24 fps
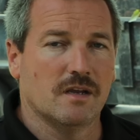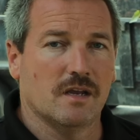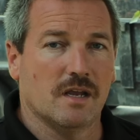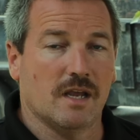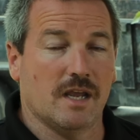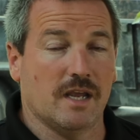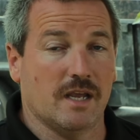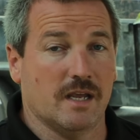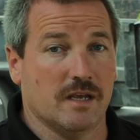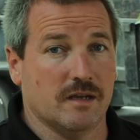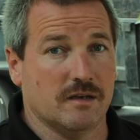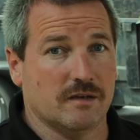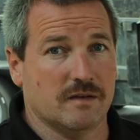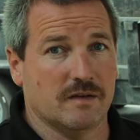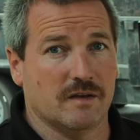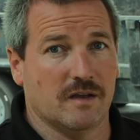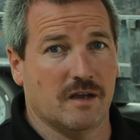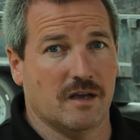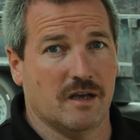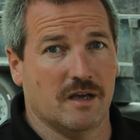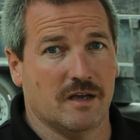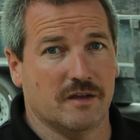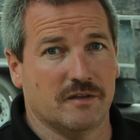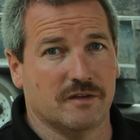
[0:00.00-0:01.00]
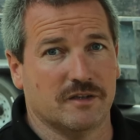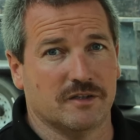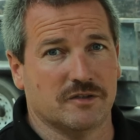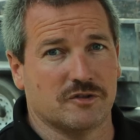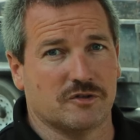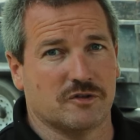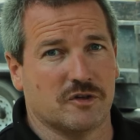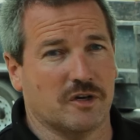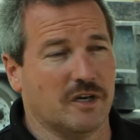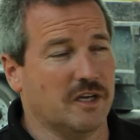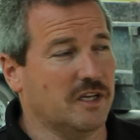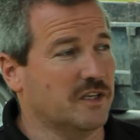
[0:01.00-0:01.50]
And this
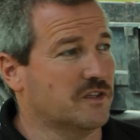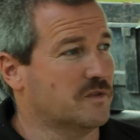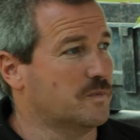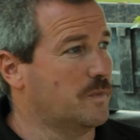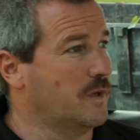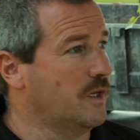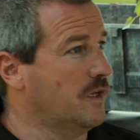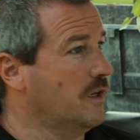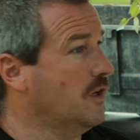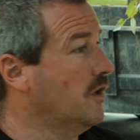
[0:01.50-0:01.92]
tree has been